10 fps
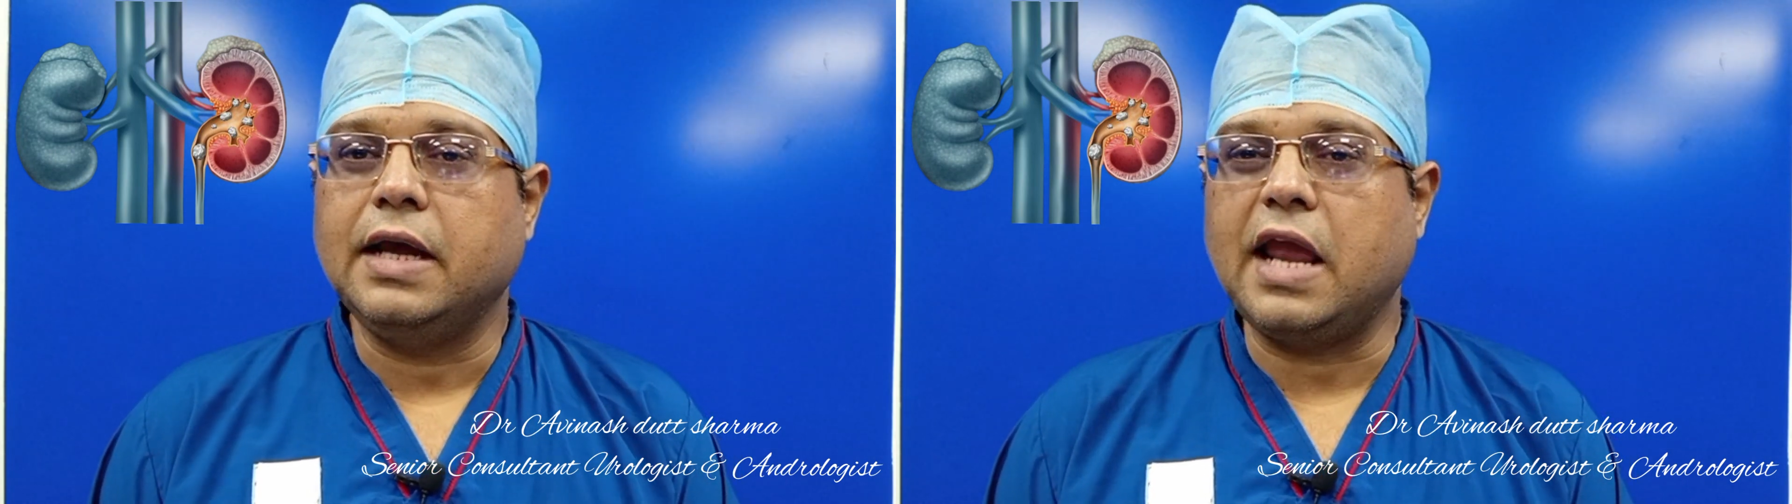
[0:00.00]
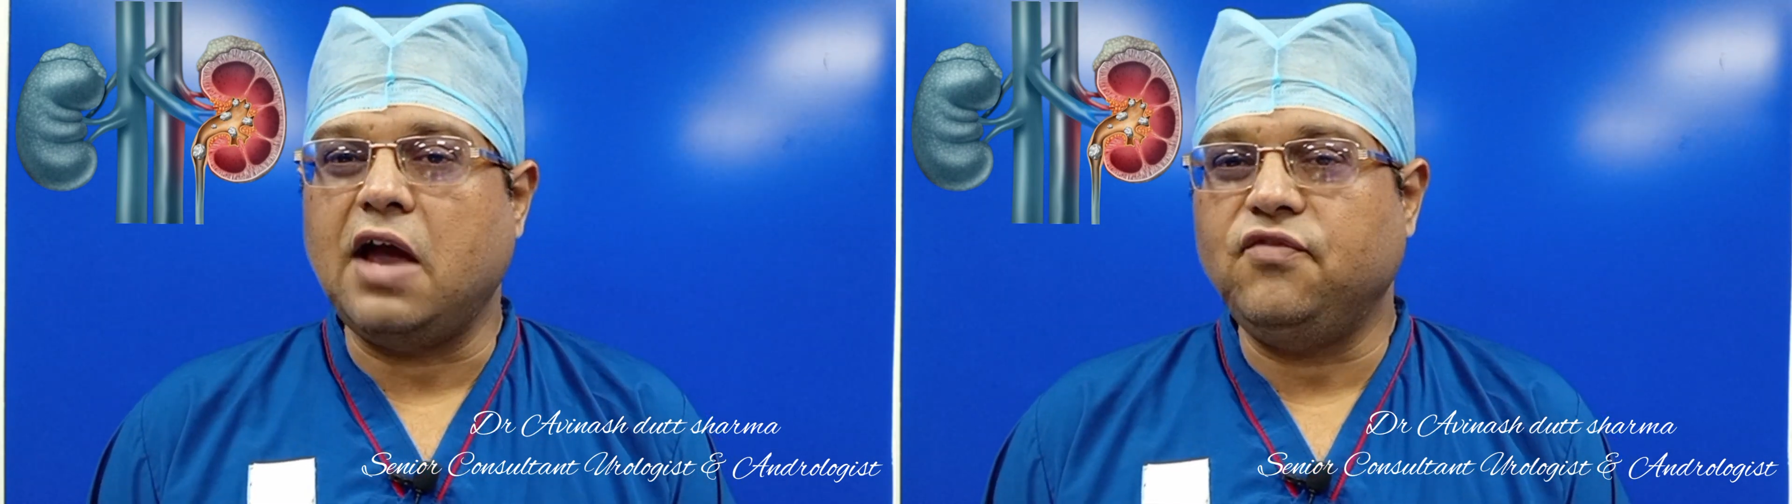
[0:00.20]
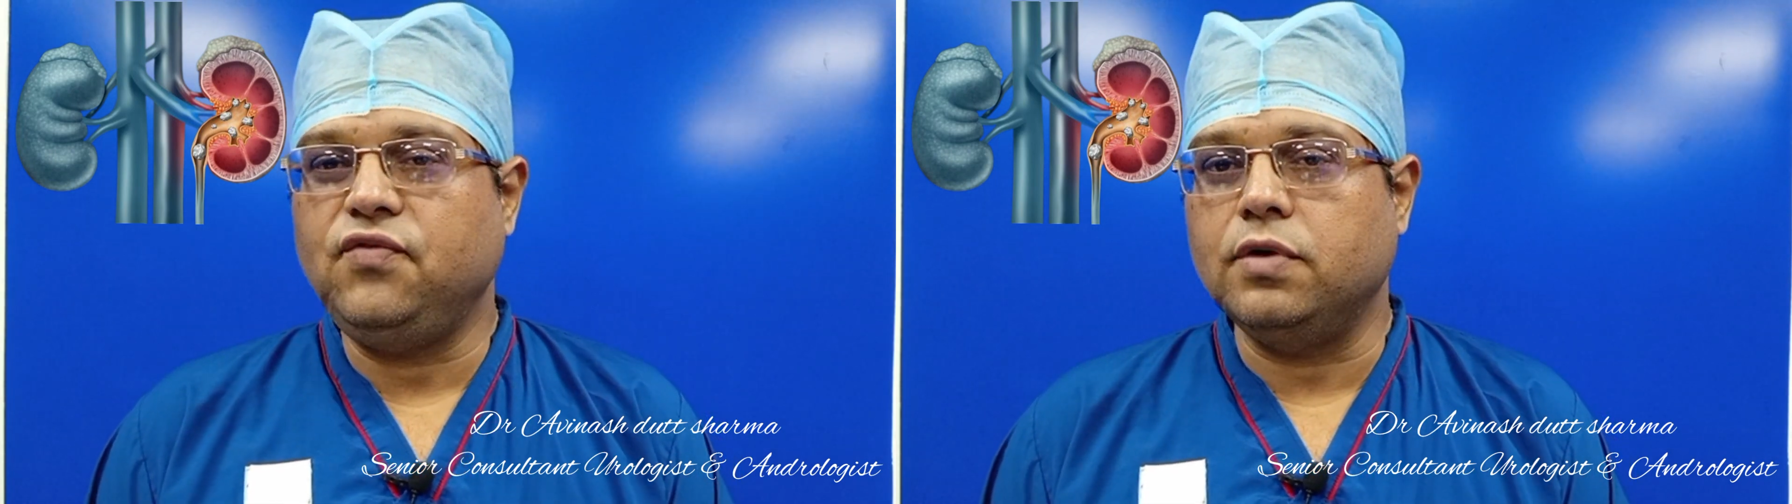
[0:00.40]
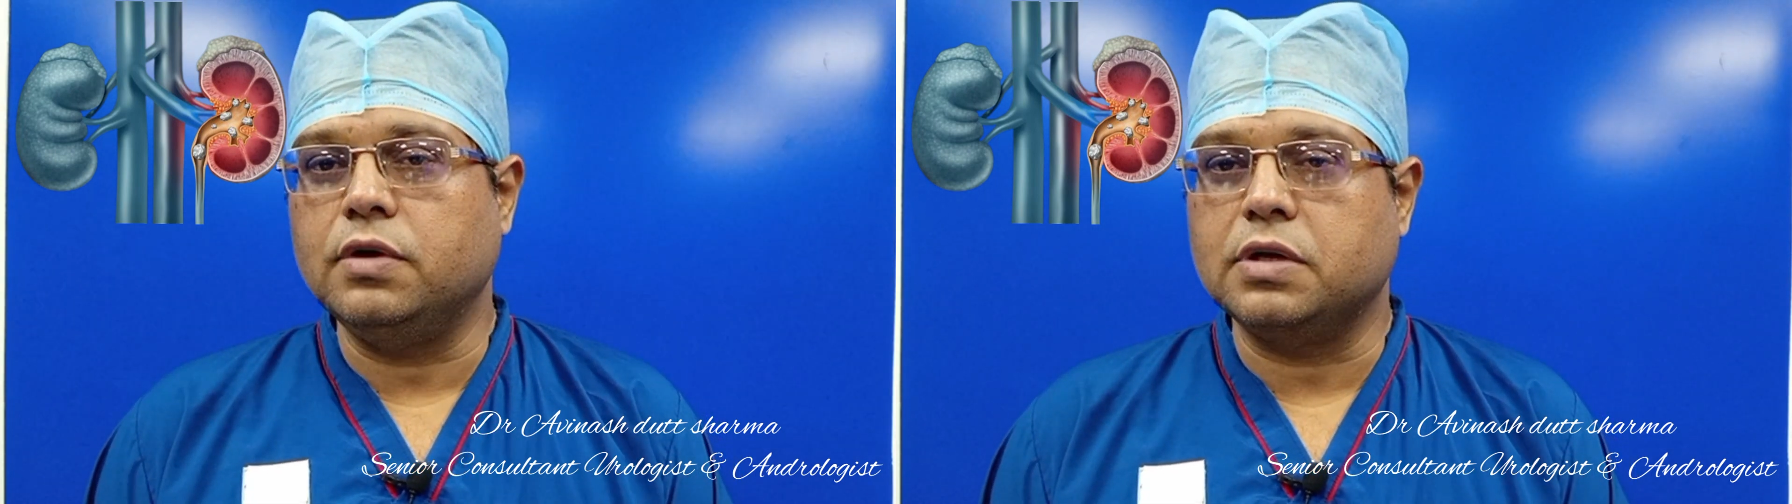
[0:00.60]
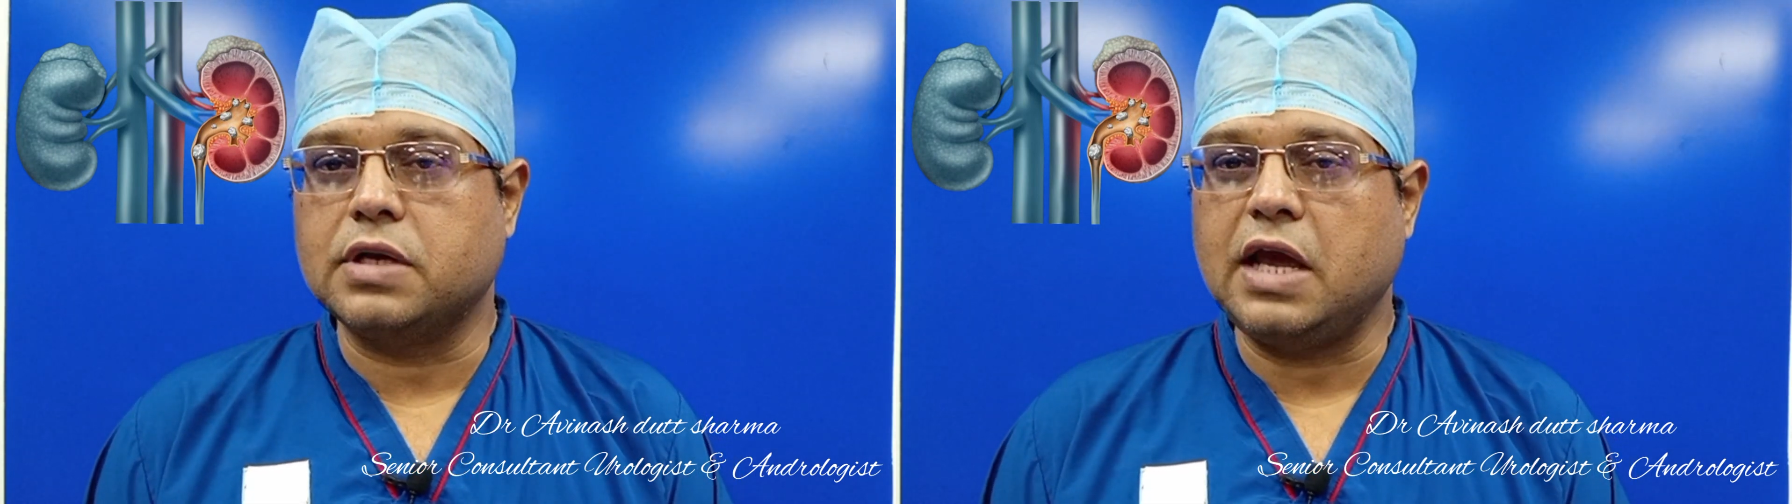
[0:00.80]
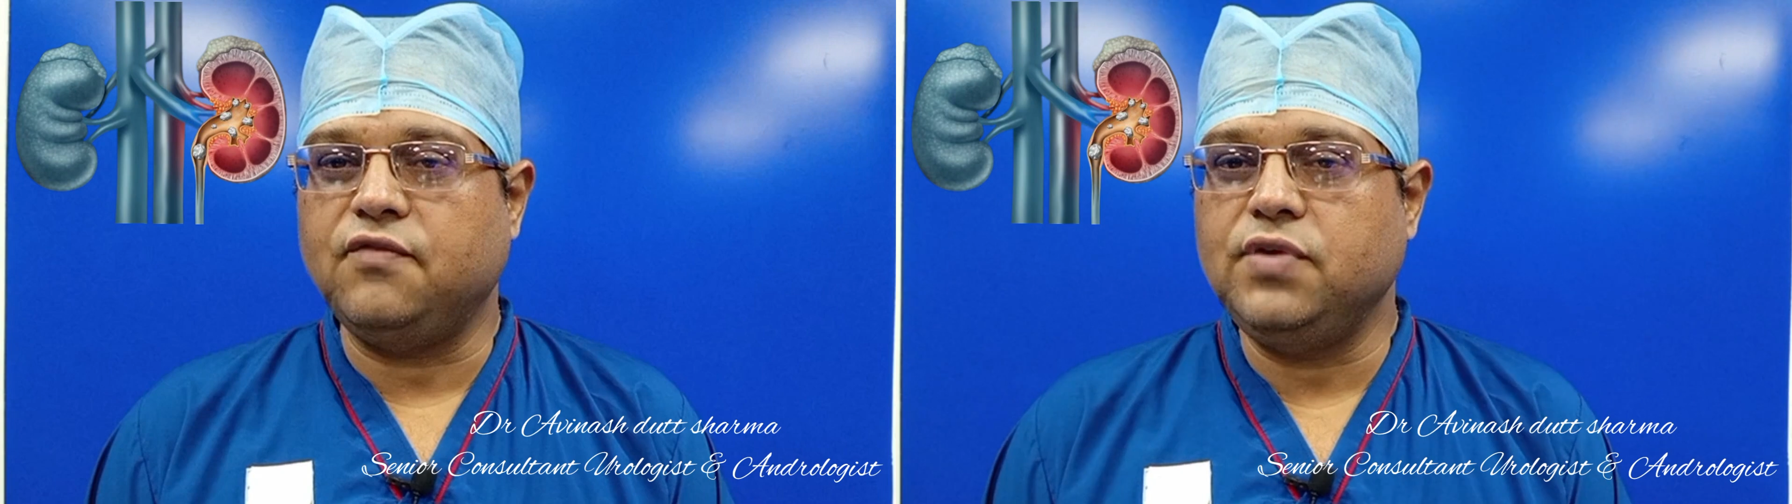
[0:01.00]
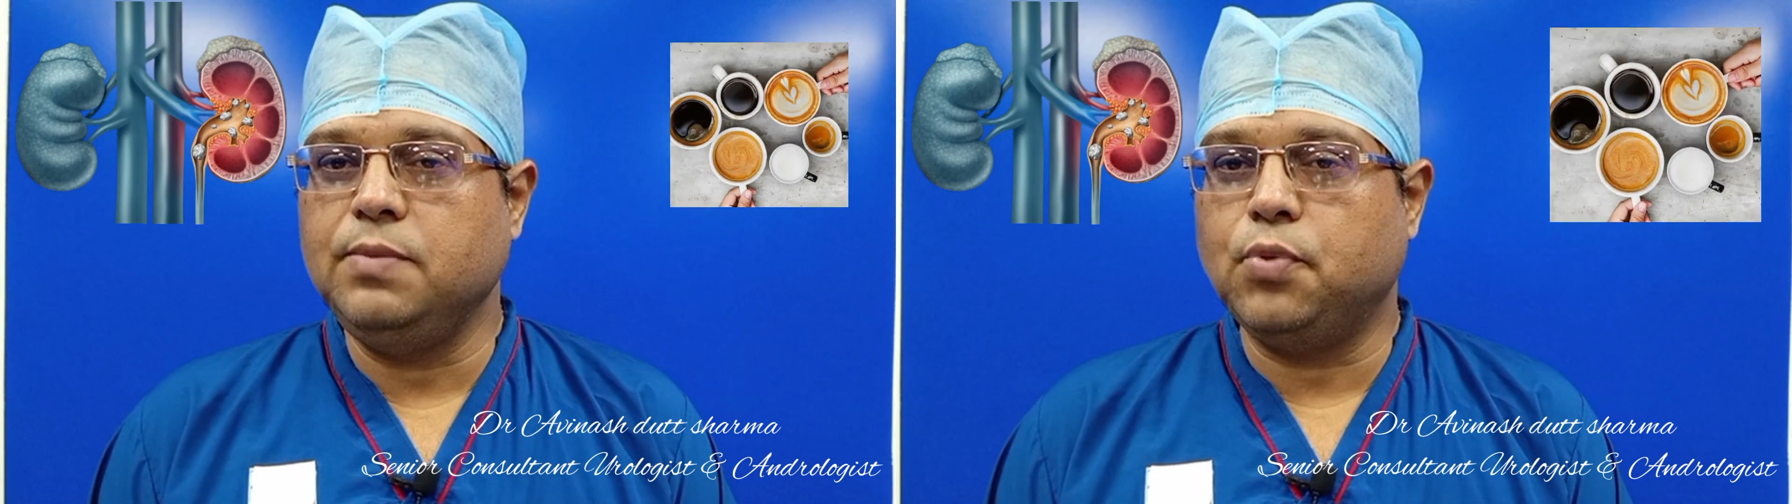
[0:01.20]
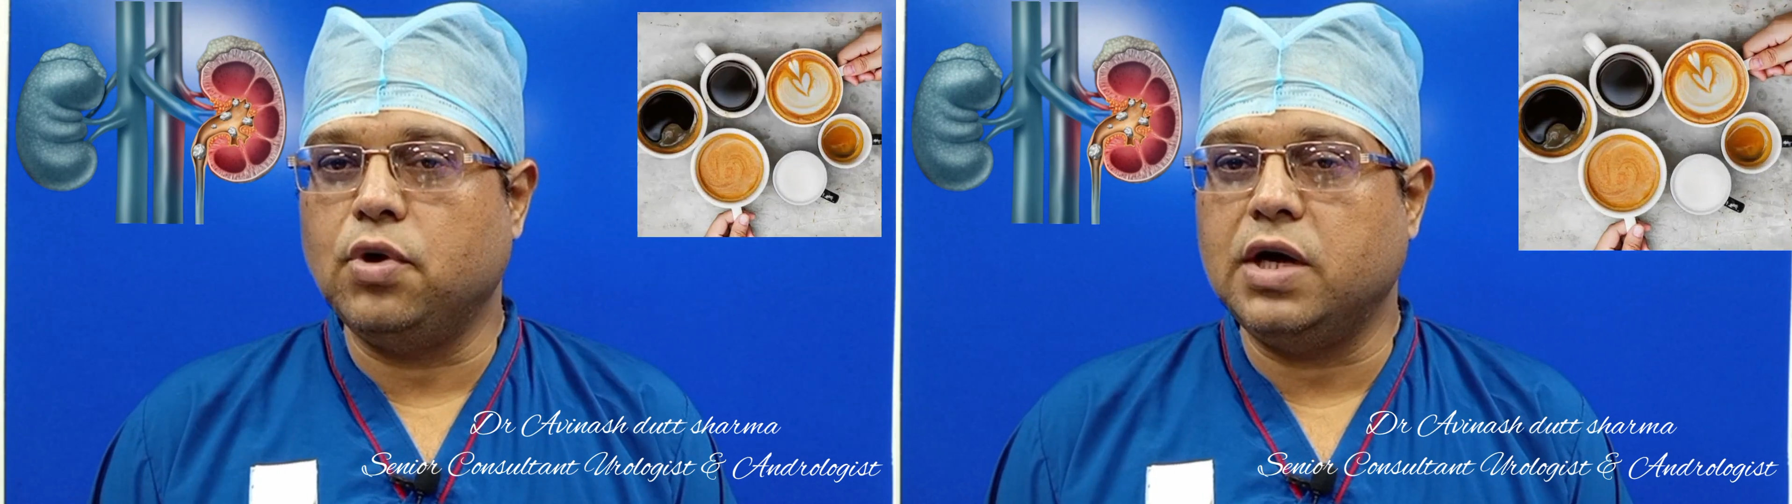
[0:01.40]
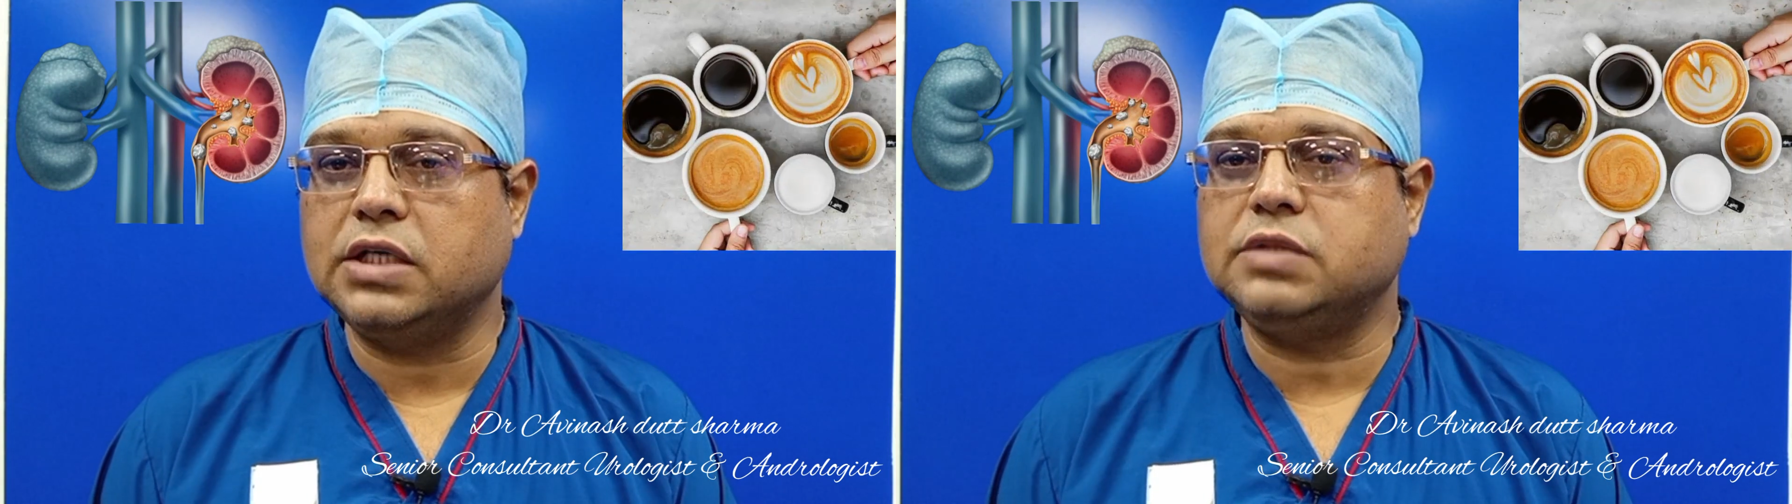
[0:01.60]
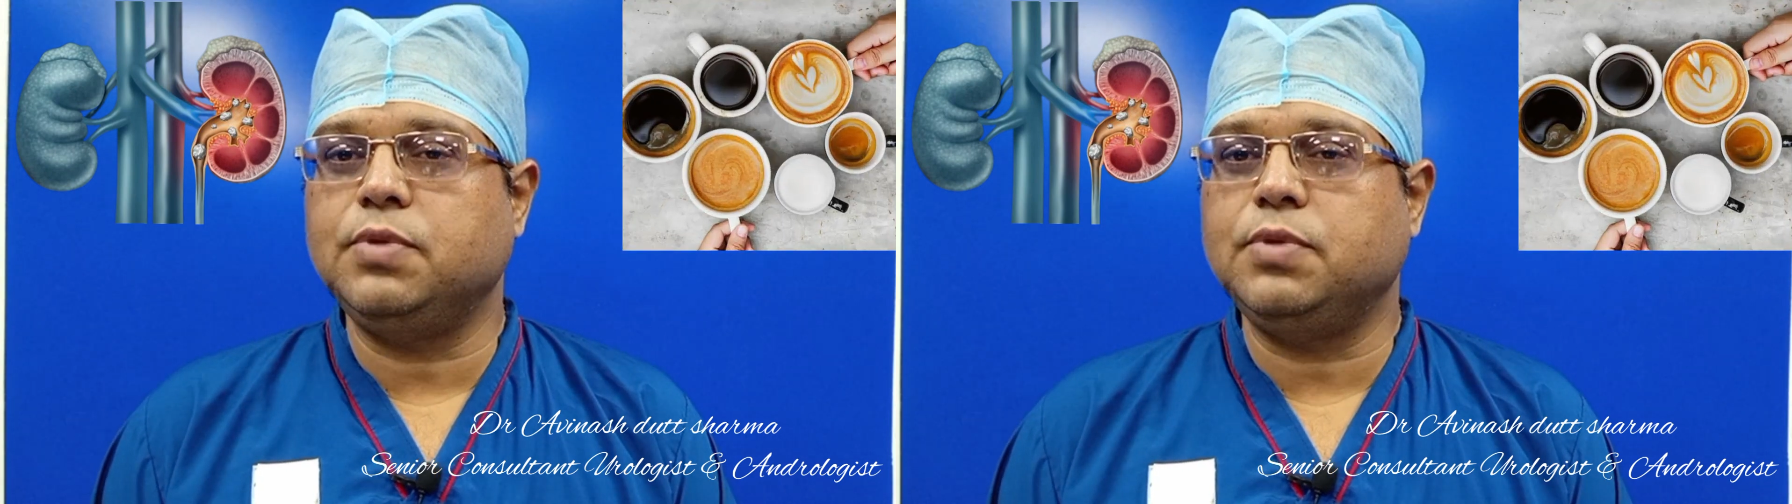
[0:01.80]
caffeine products,